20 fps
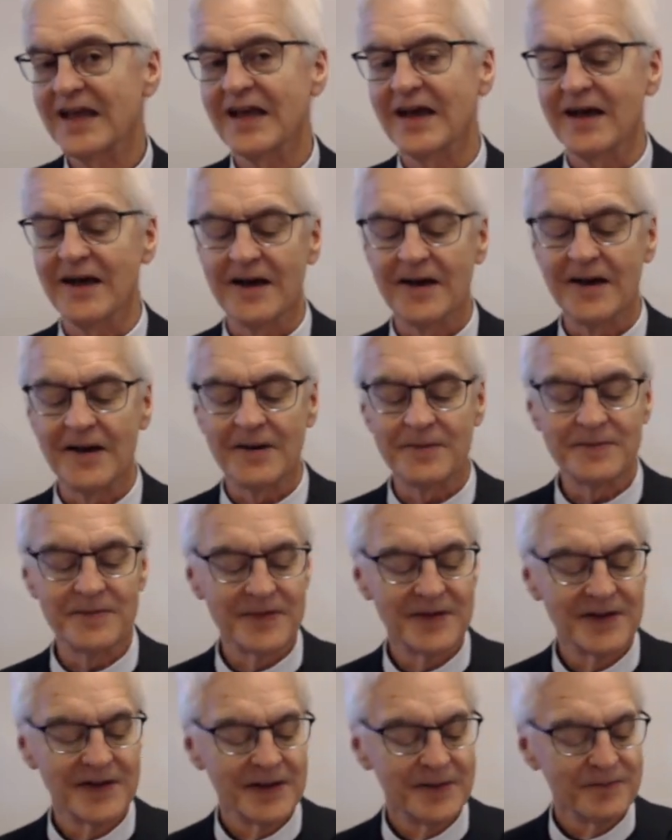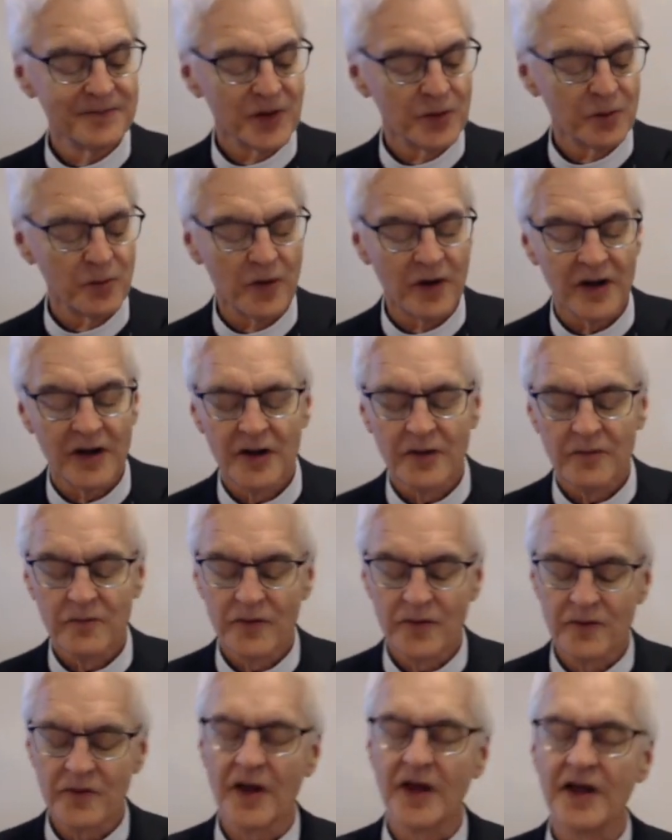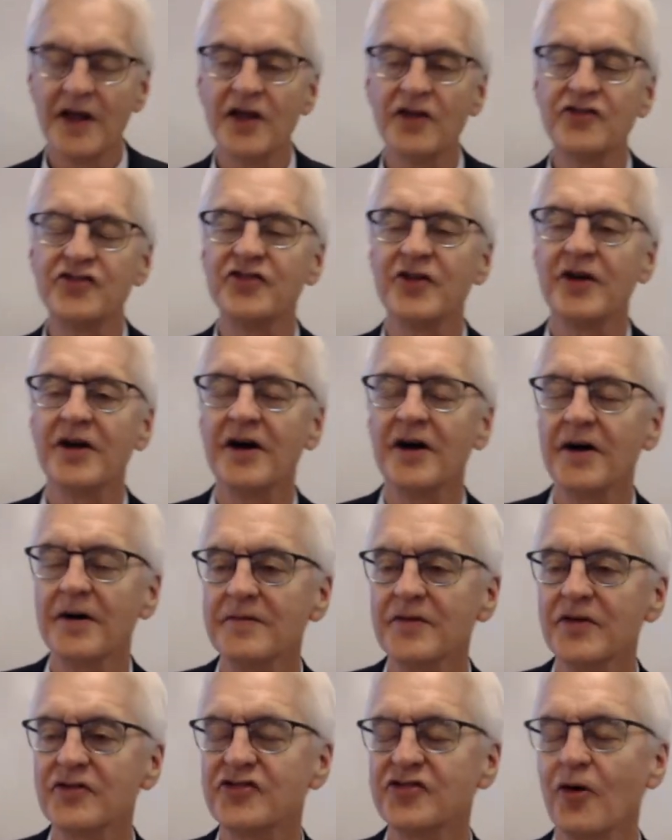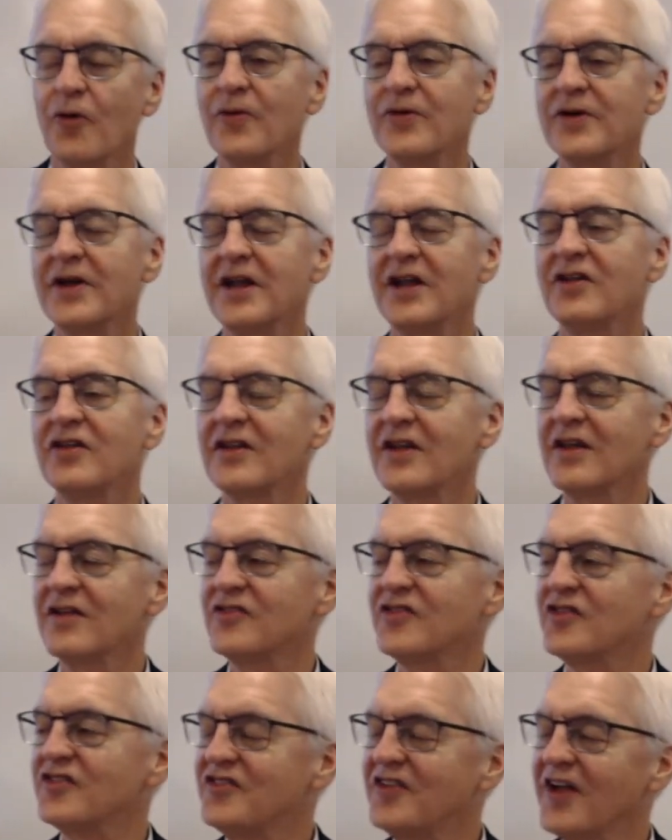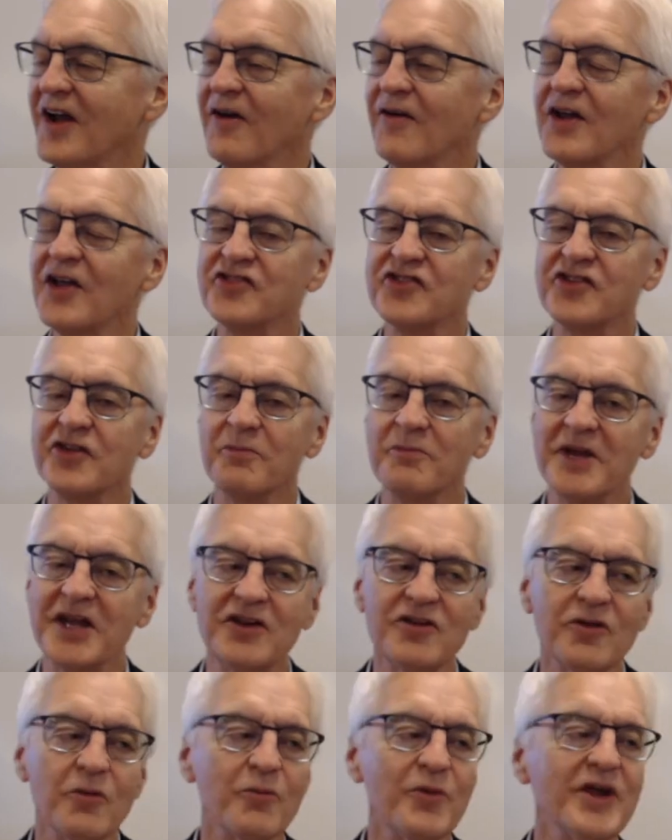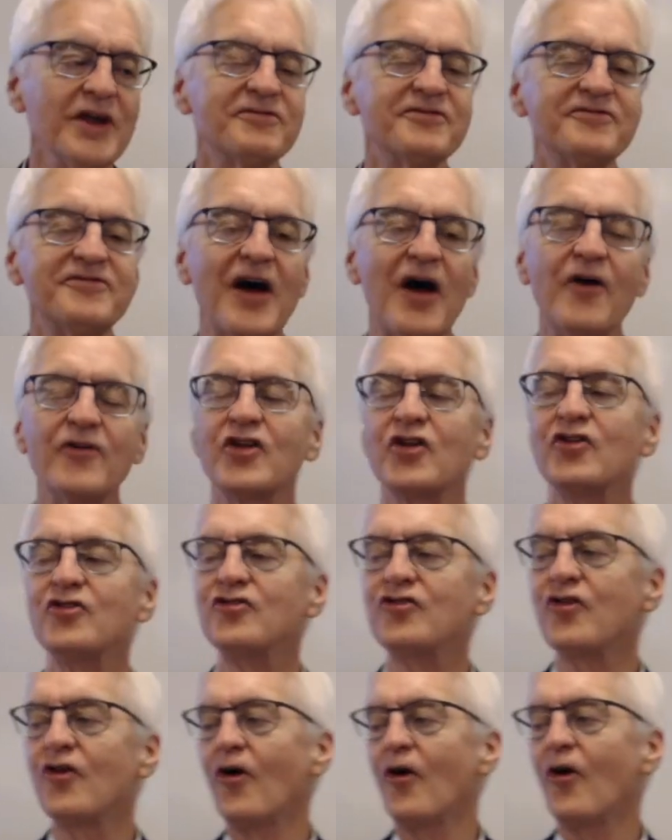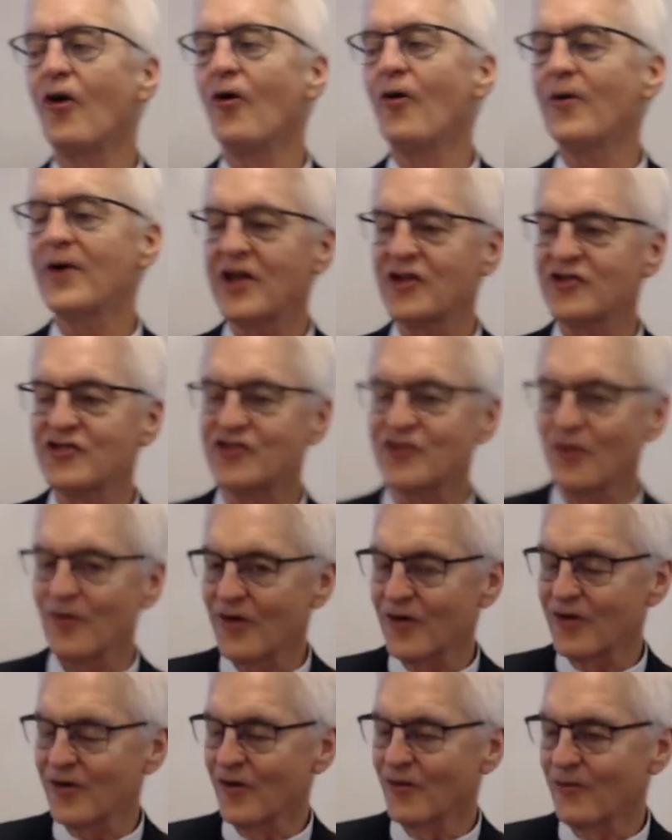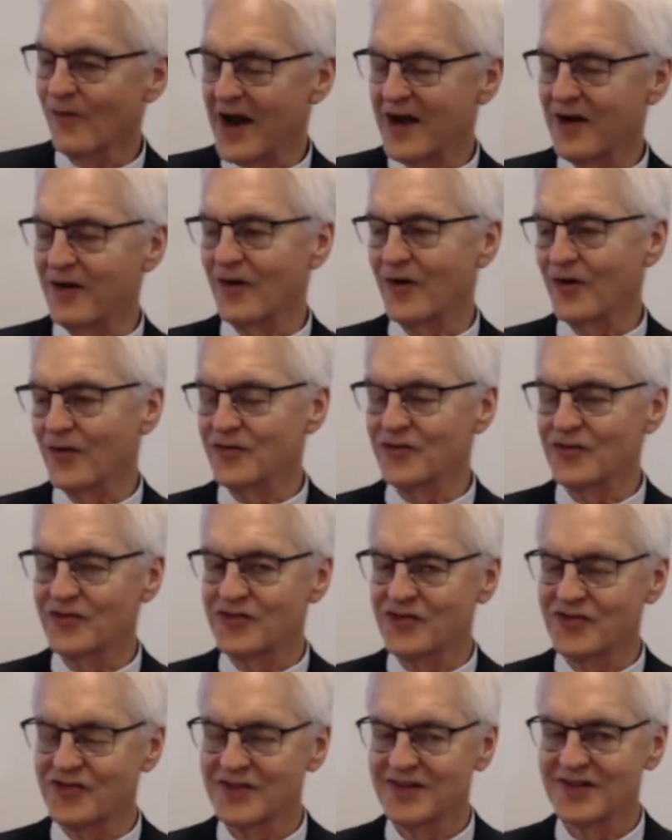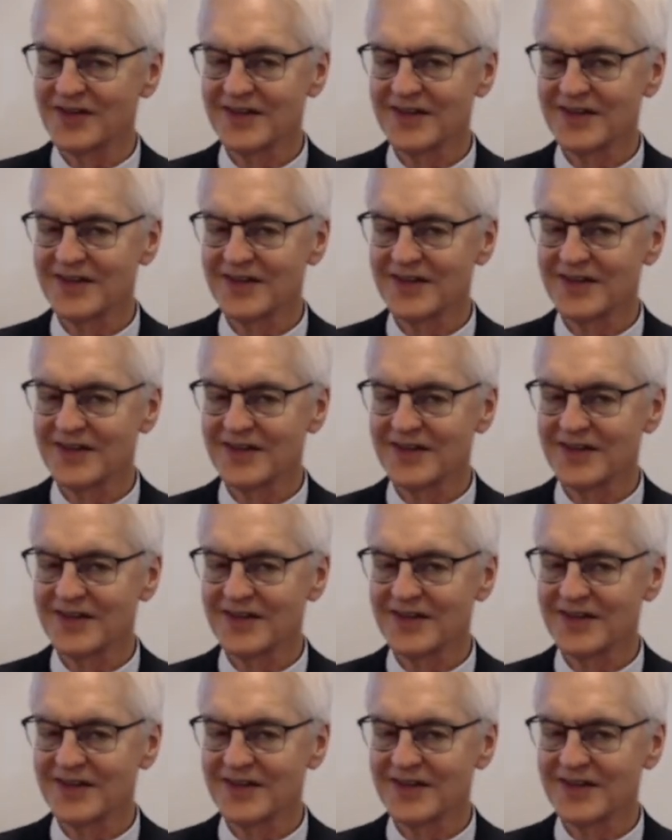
Uh, his, uh, so this is Darius the Mede. We have found no historical records